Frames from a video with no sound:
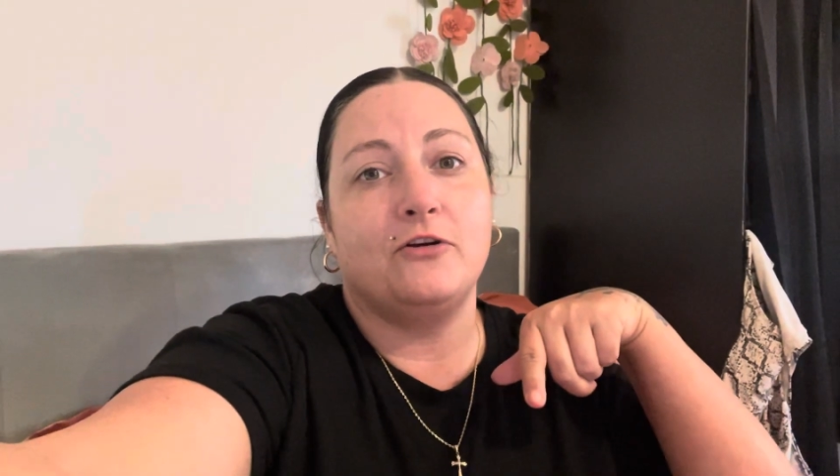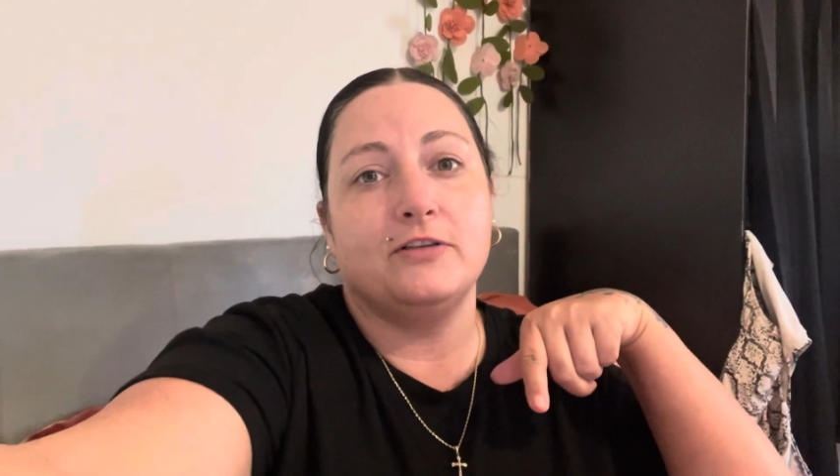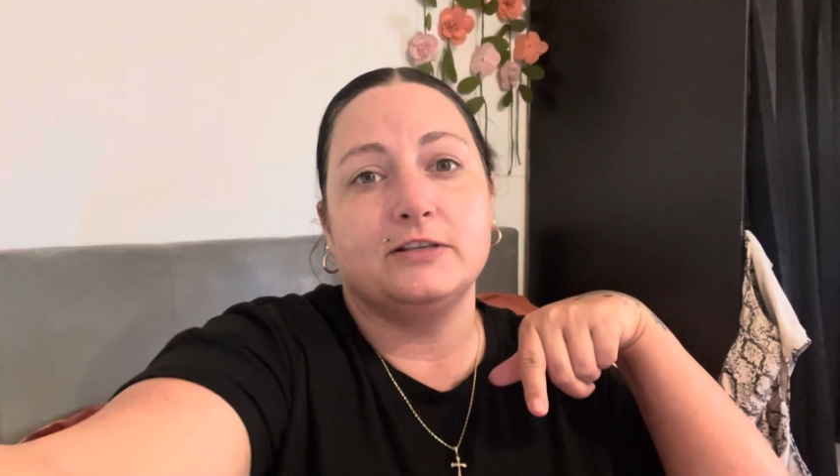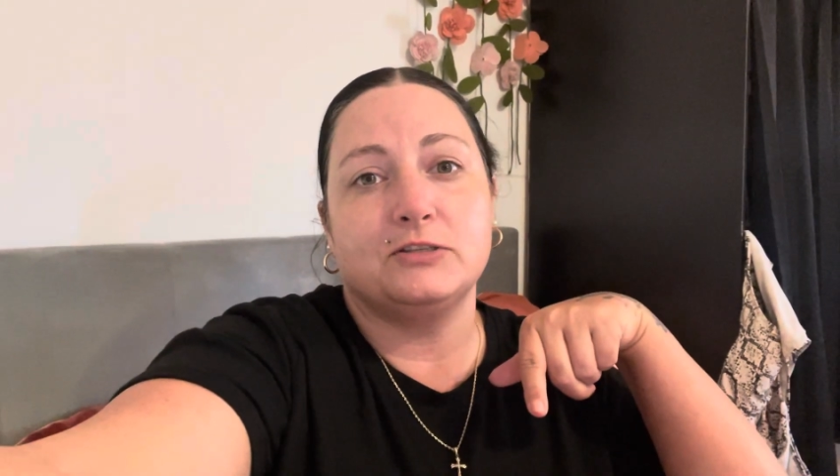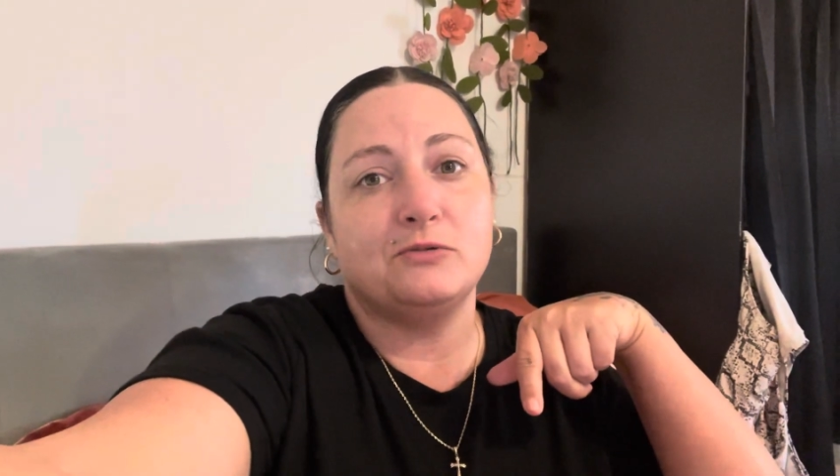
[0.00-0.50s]

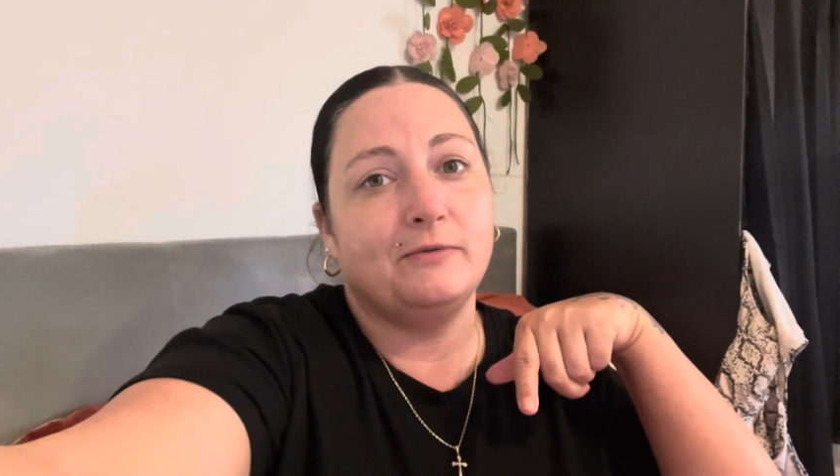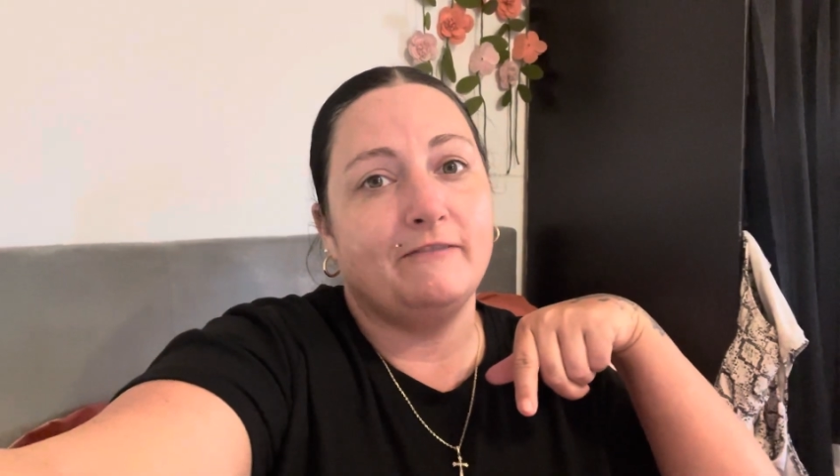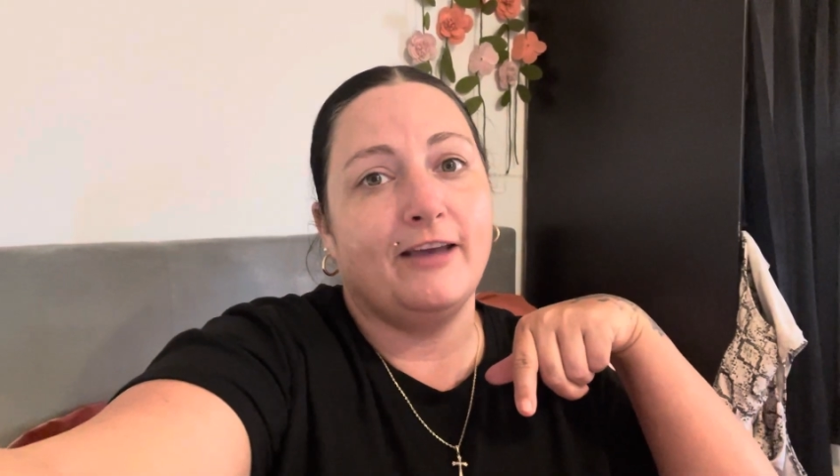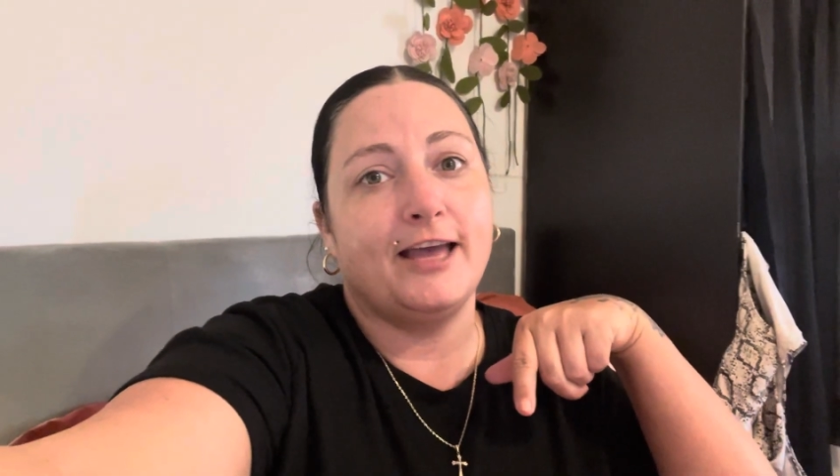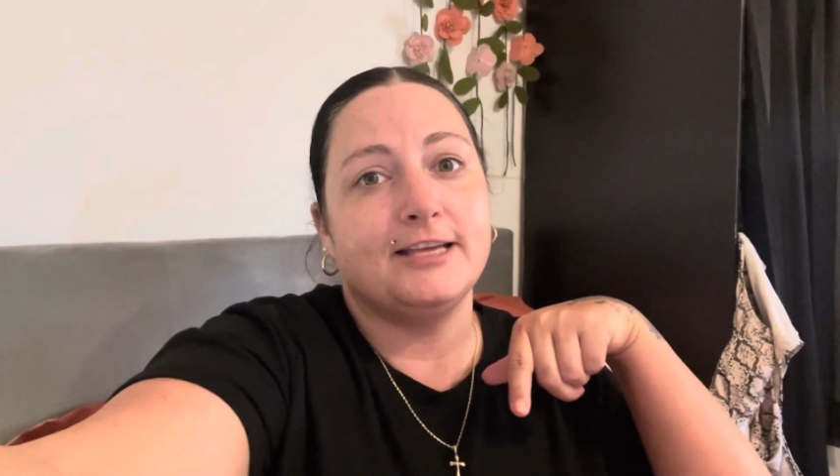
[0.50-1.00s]
for this
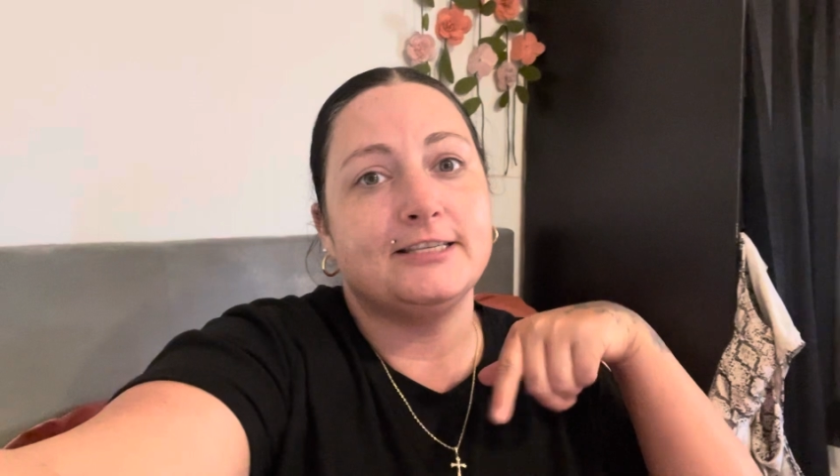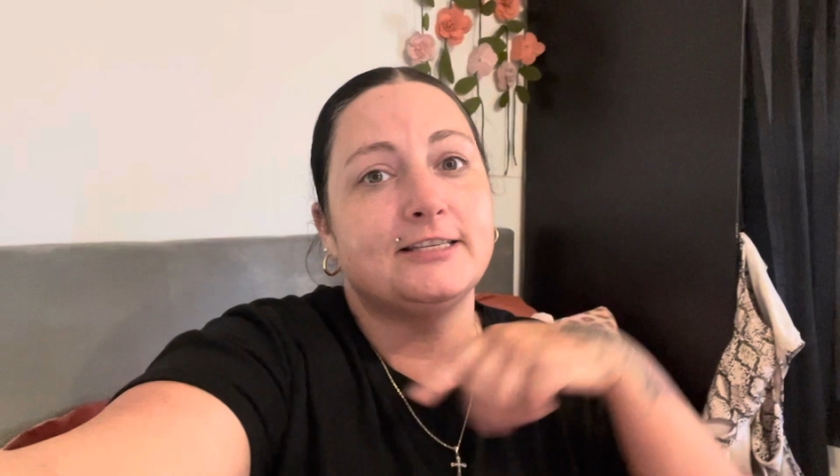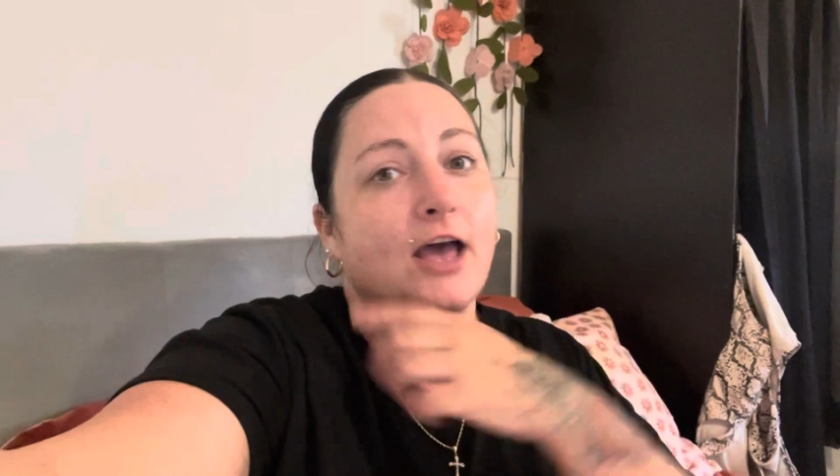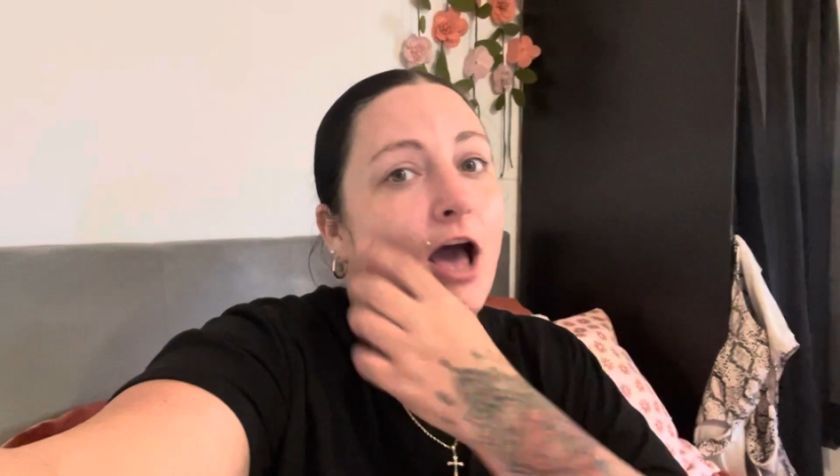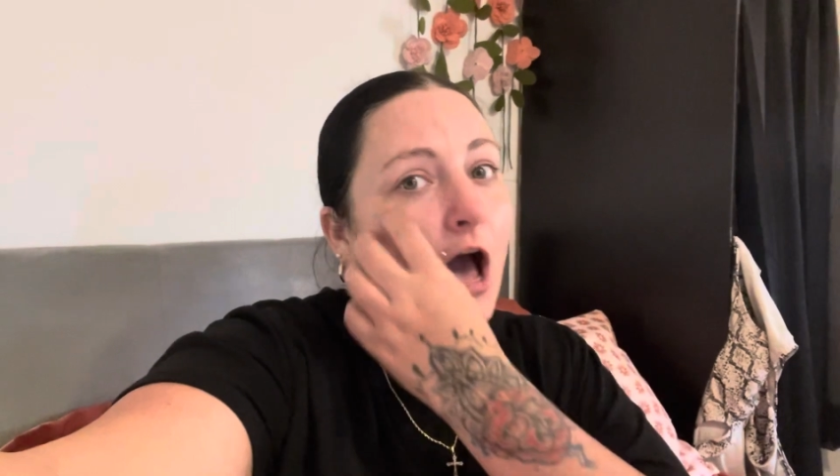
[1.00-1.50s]
swimming vest.